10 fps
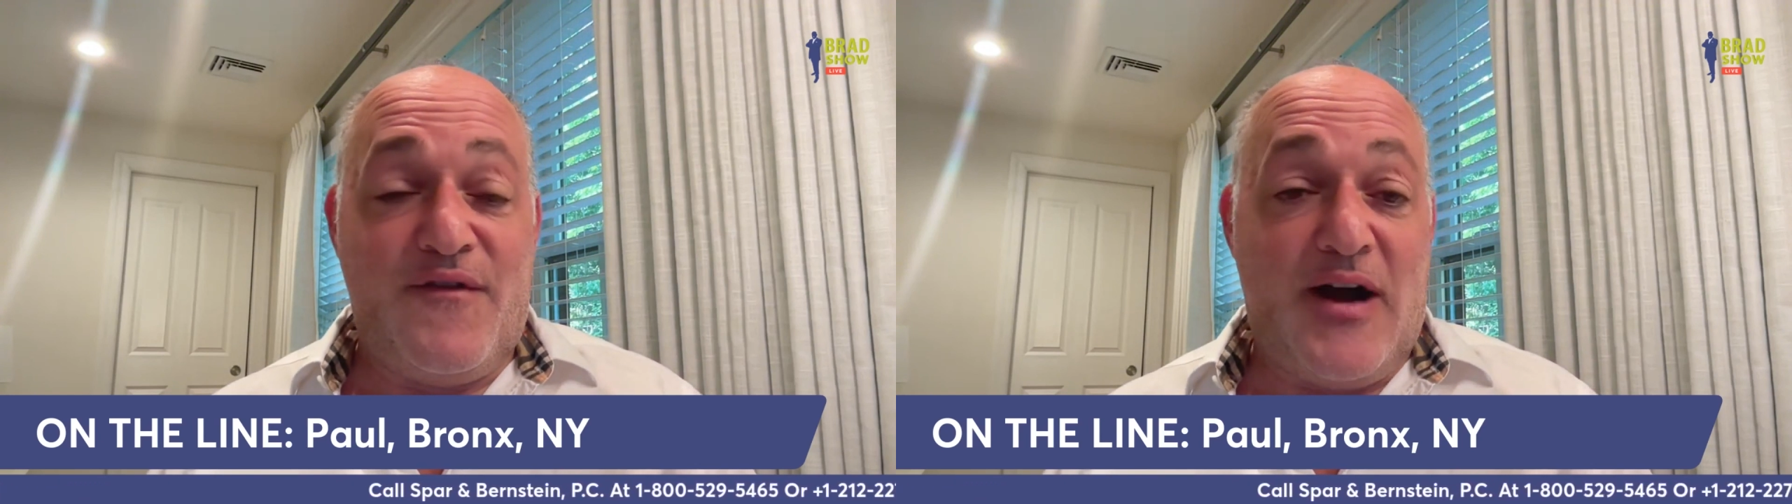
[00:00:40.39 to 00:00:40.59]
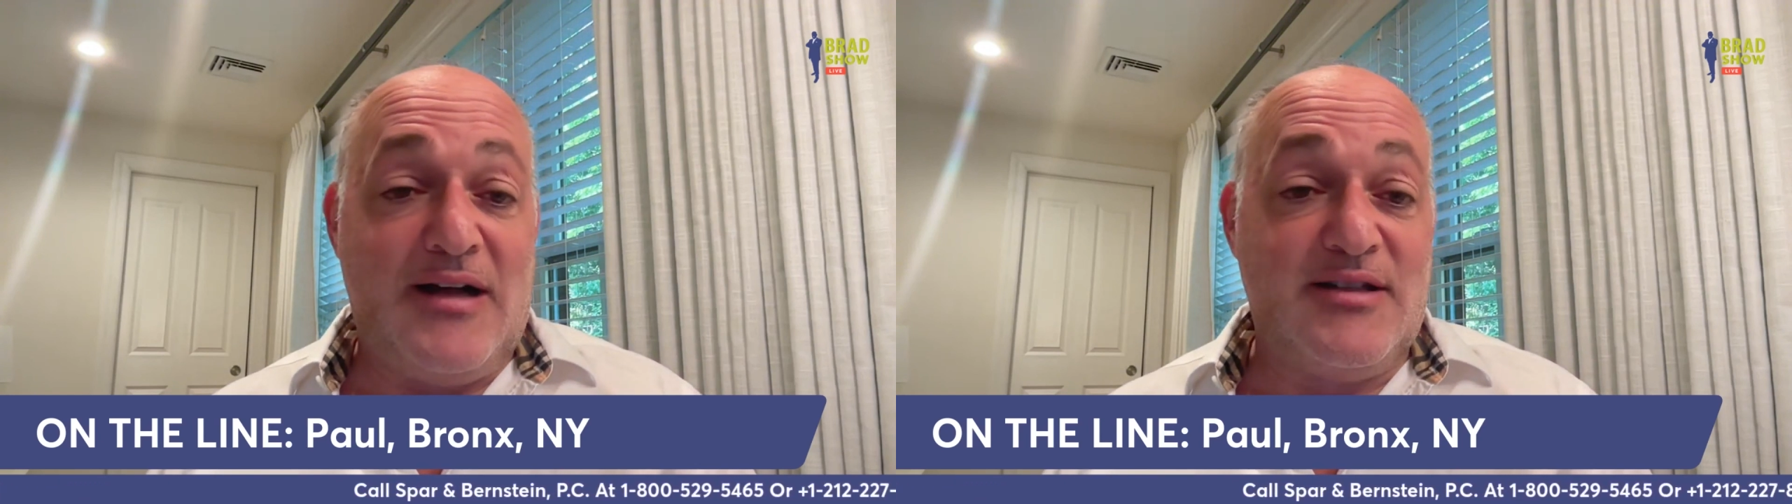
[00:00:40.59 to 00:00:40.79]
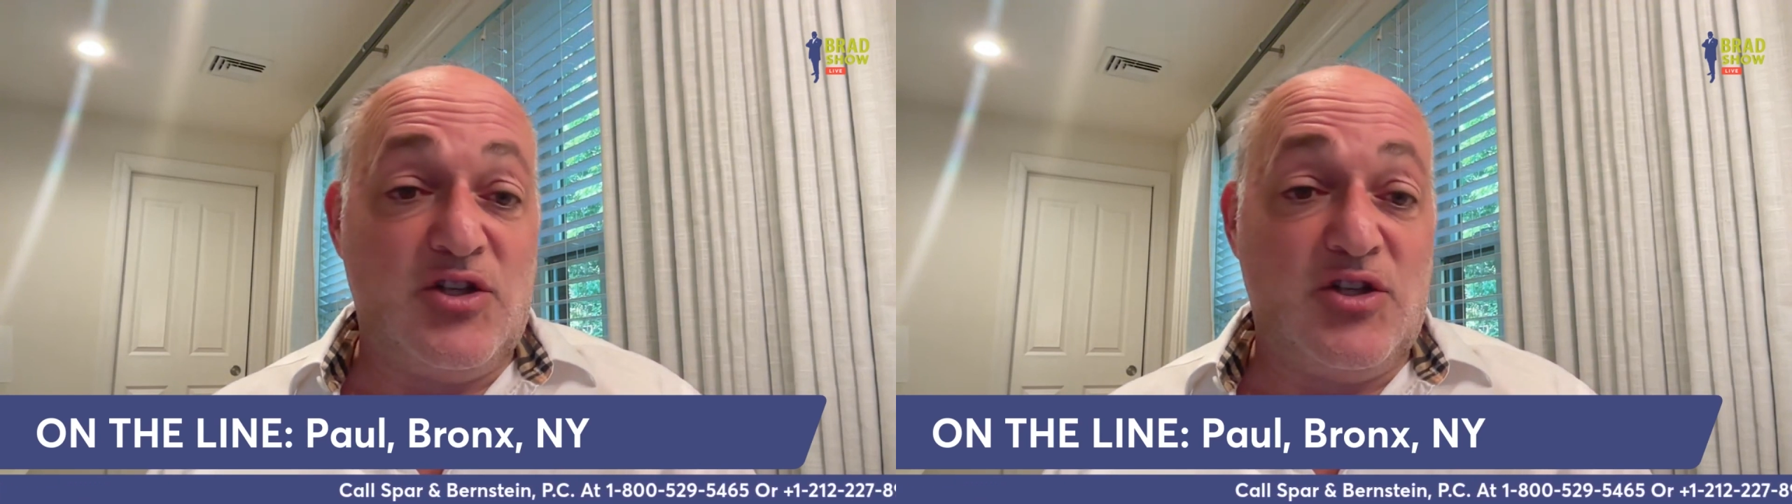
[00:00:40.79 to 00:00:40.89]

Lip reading: filed in